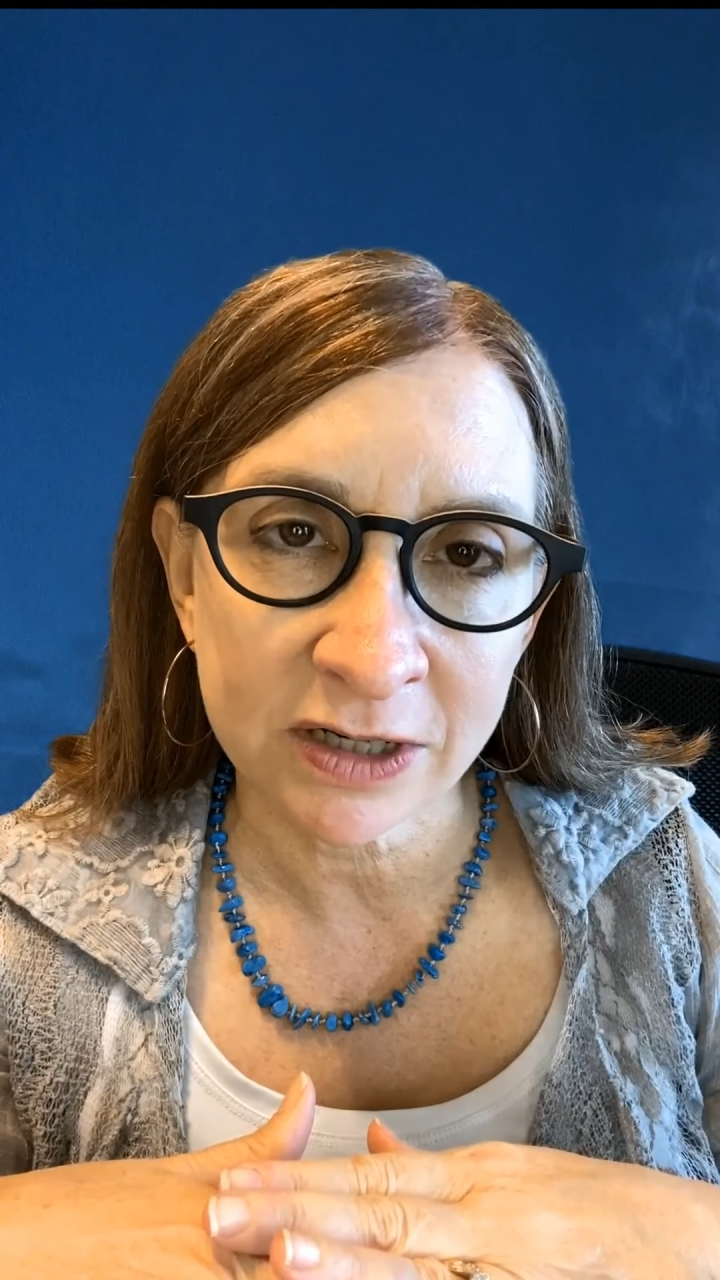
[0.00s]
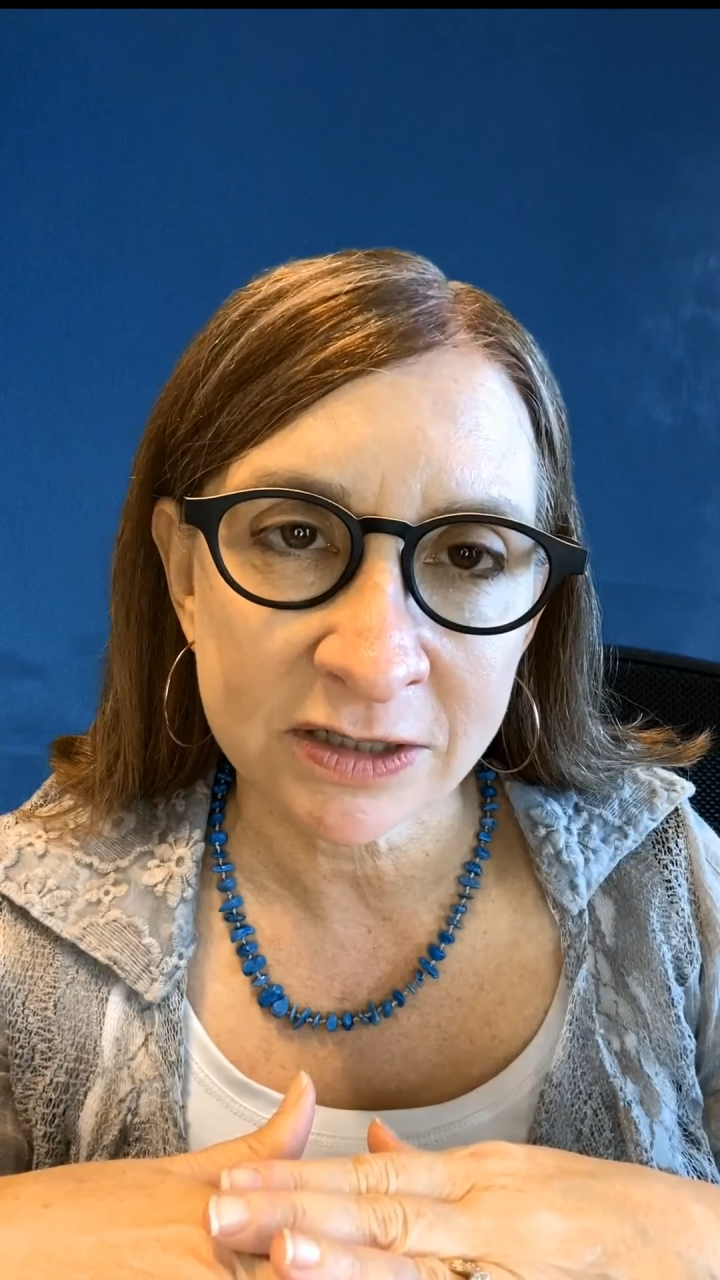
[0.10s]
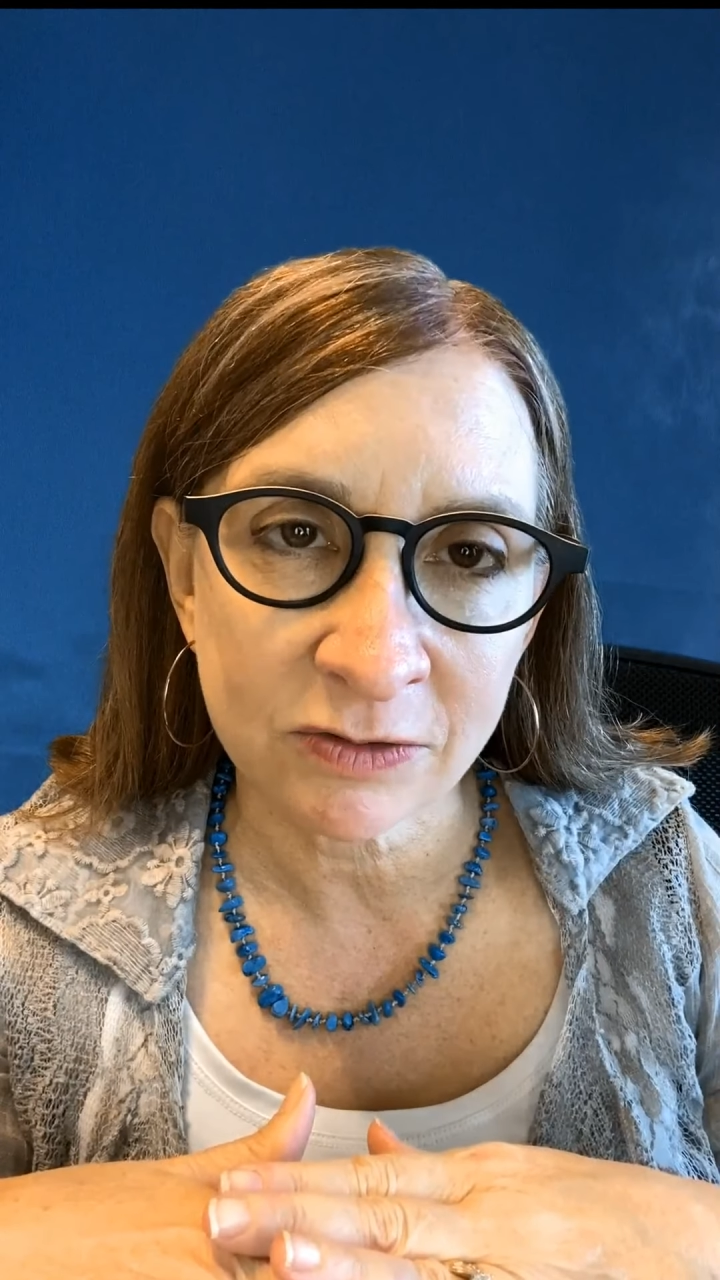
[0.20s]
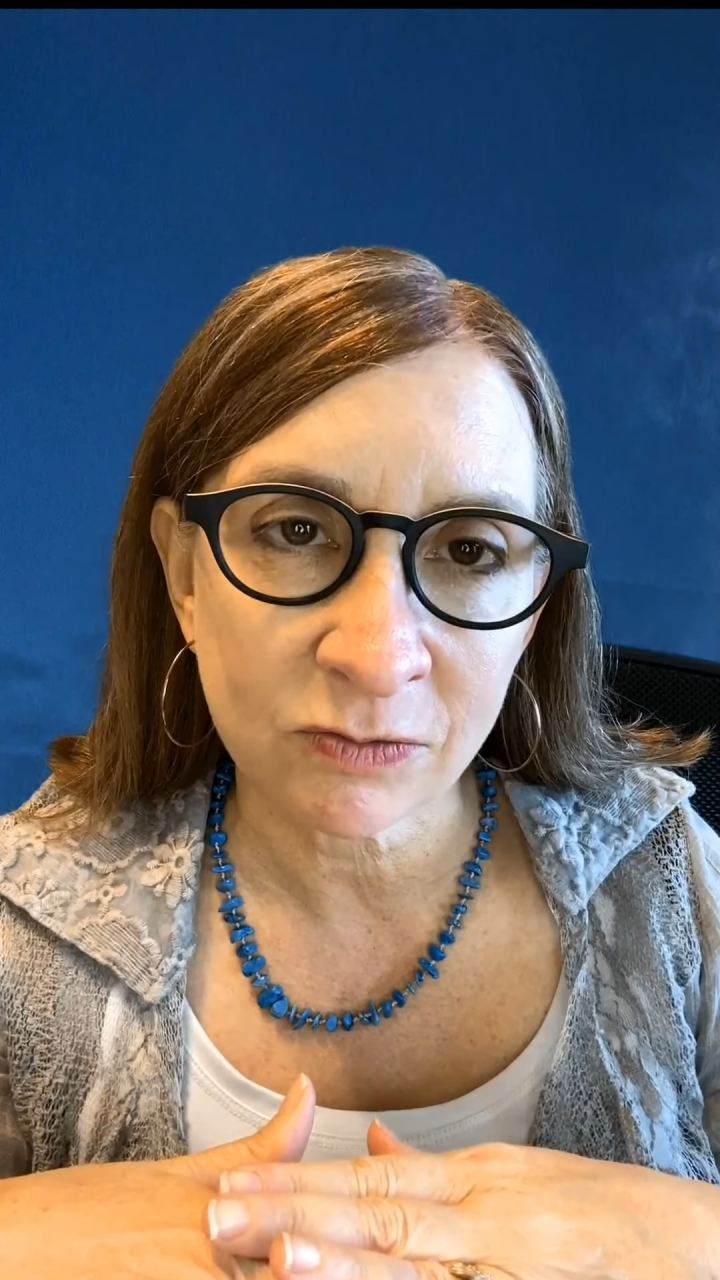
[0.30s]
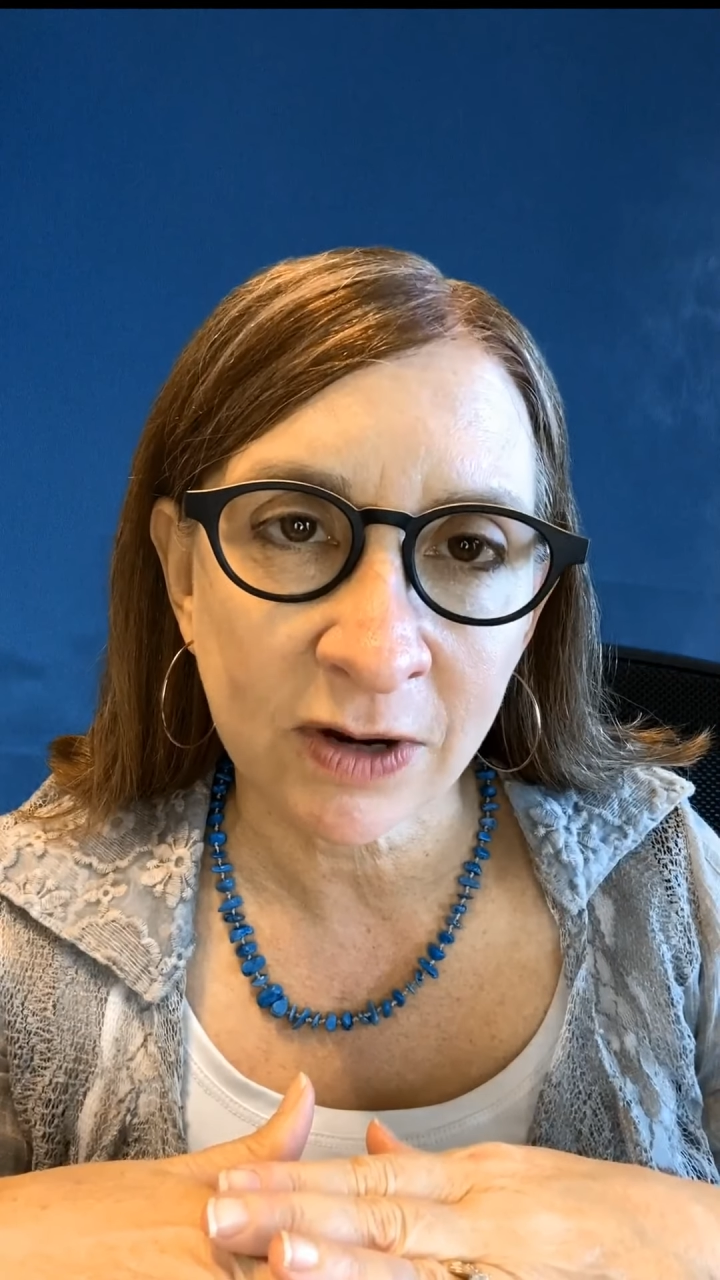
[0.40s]
I
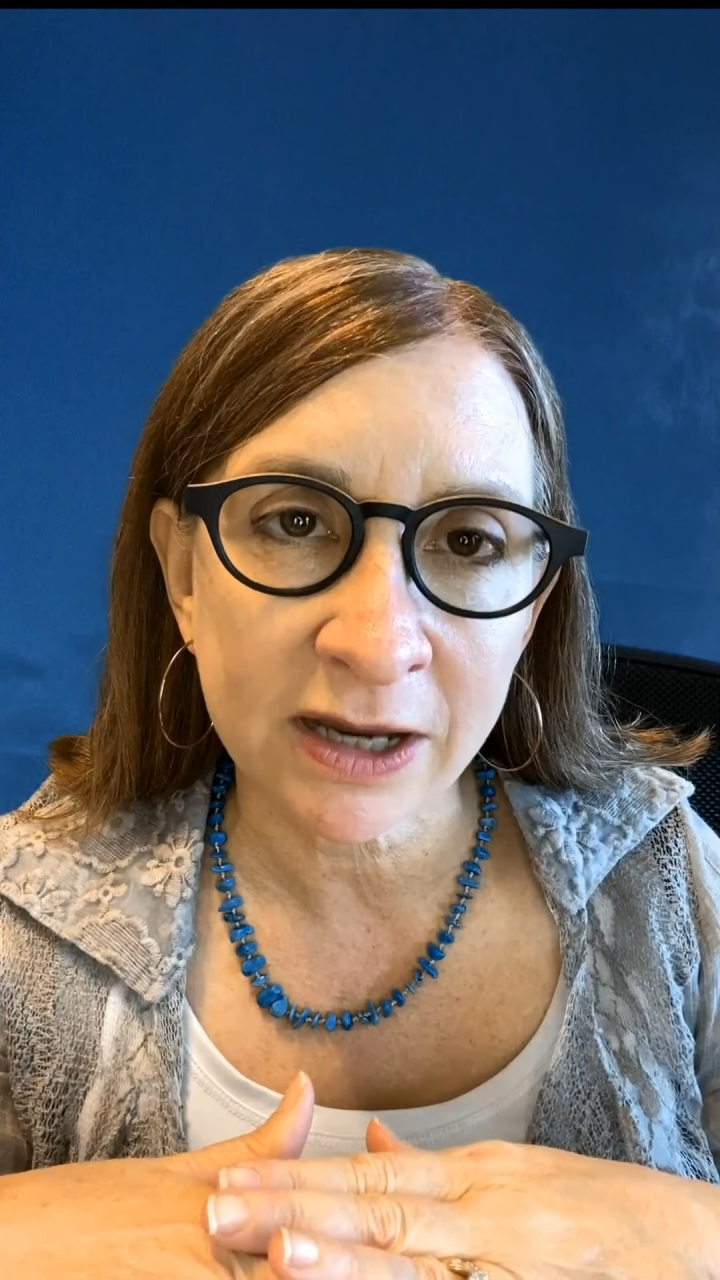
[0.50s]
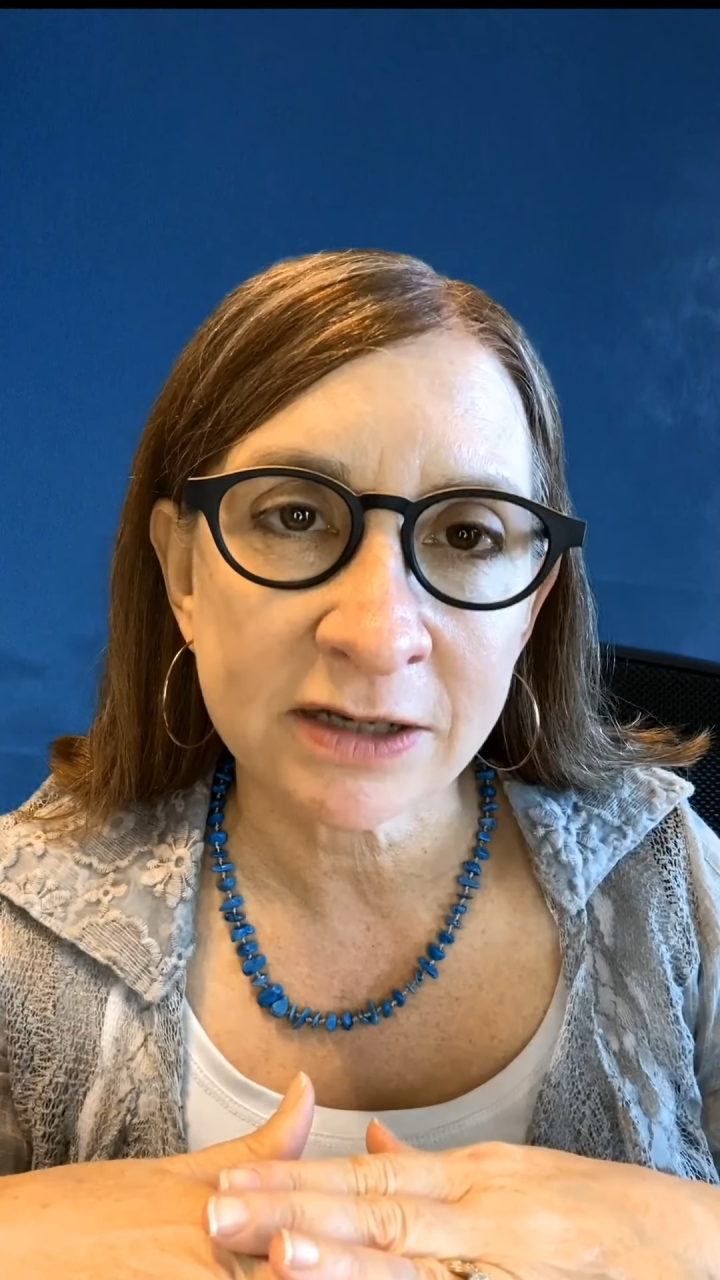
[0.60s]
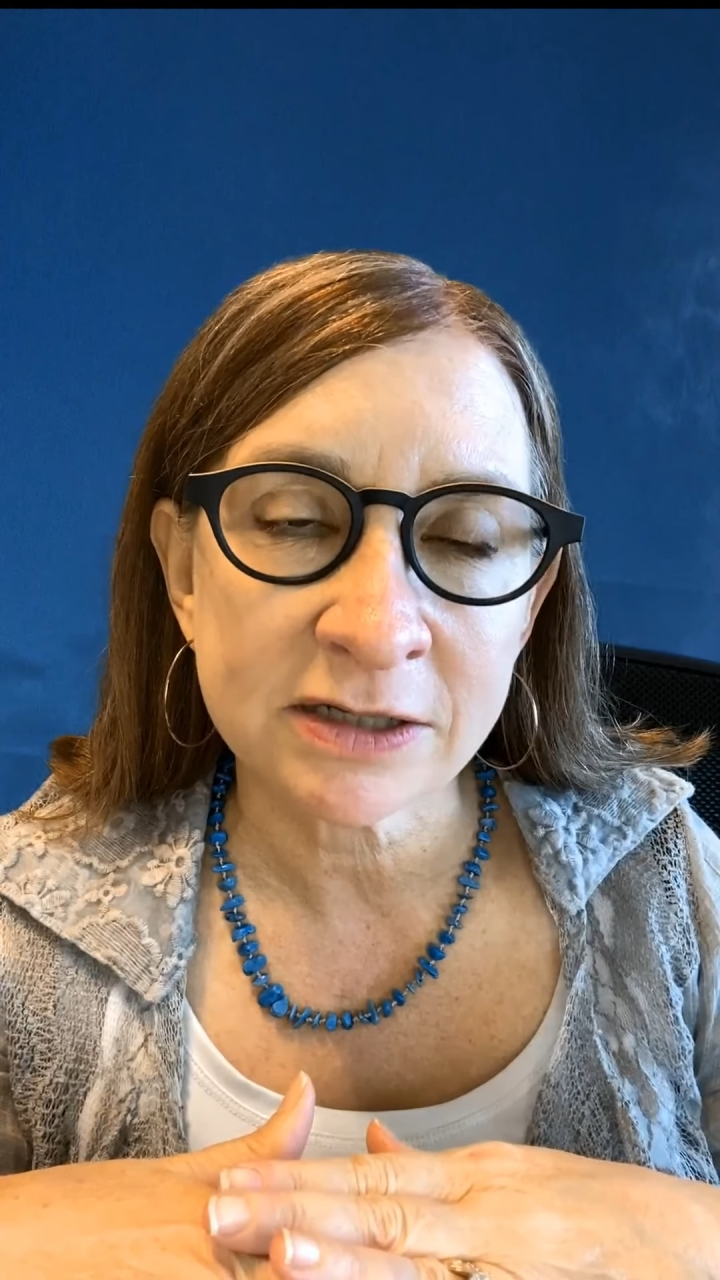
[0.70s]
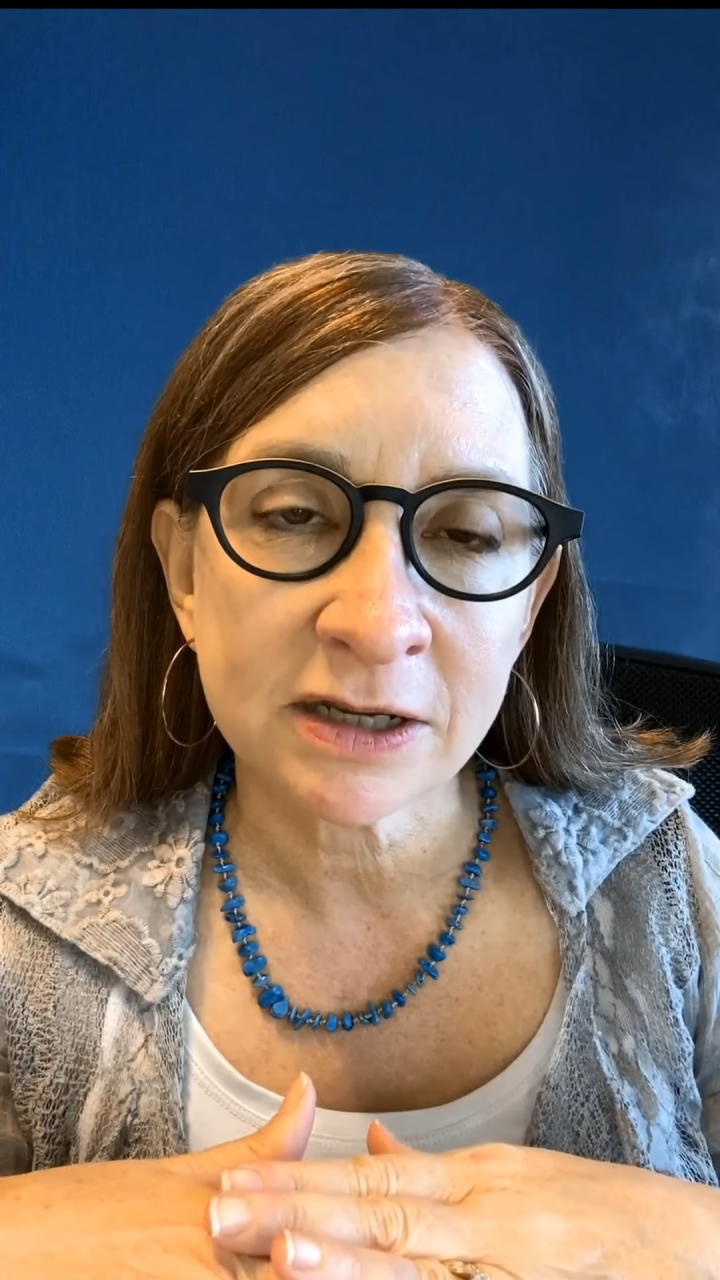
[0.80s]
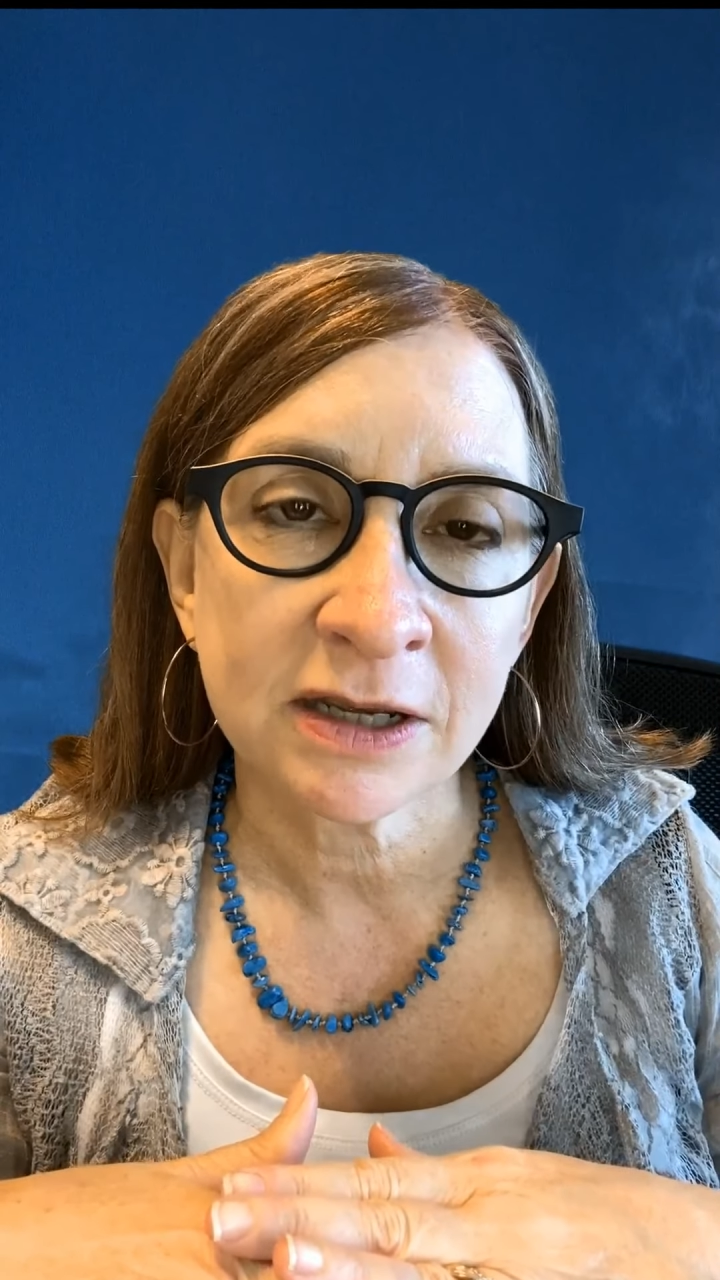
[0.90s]
did
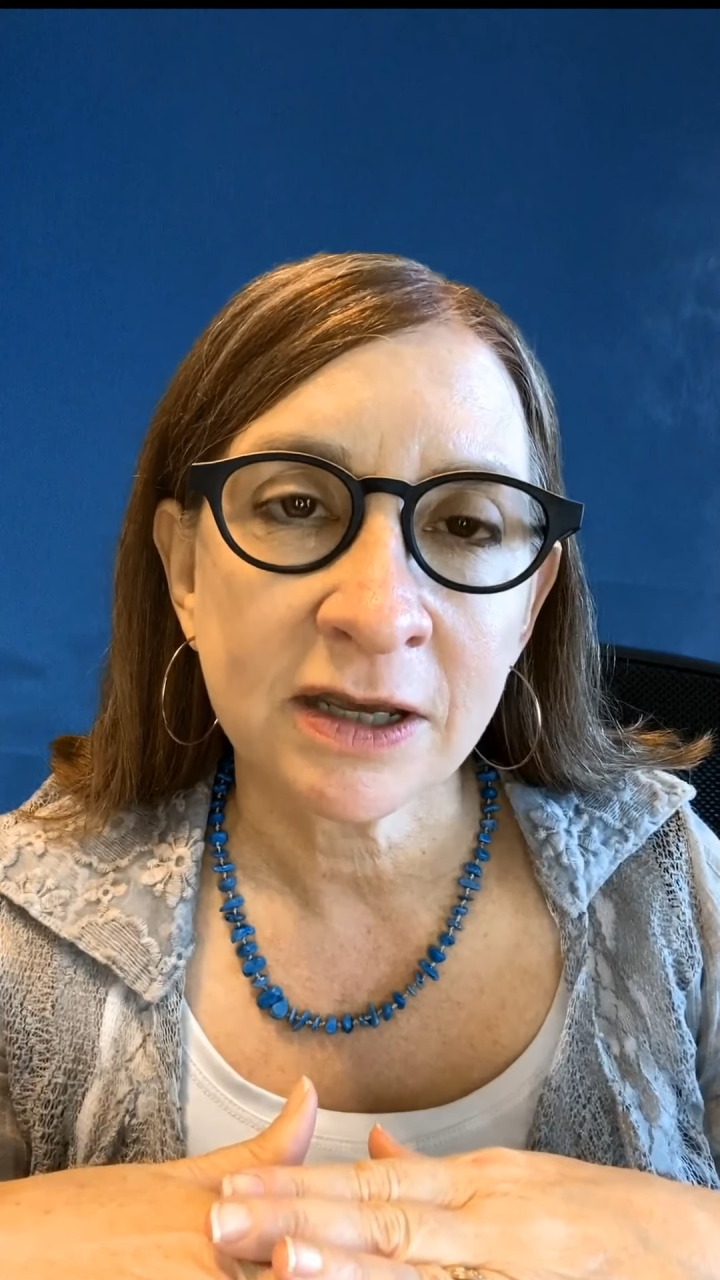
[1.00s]
right.